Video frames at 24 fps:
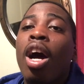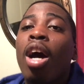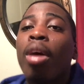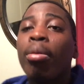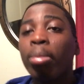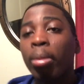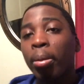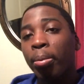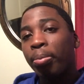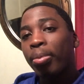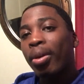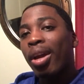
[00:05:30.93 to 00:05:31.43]
I'll
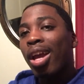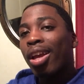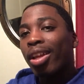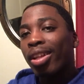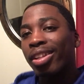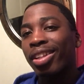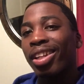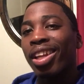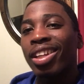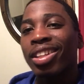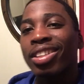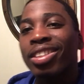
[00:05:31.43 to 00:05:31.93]
be
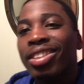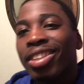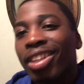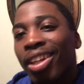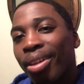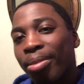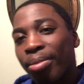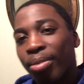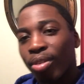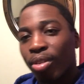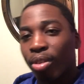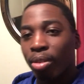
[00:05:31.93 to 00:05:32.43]
back next
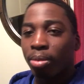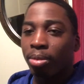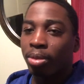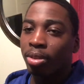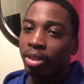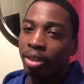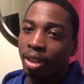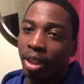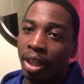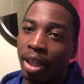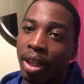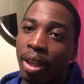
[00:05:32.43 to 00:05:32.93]
time, you know what I'm
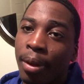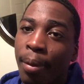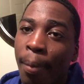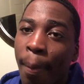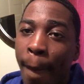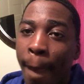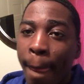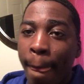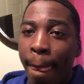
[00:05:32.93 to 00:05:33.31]
saying?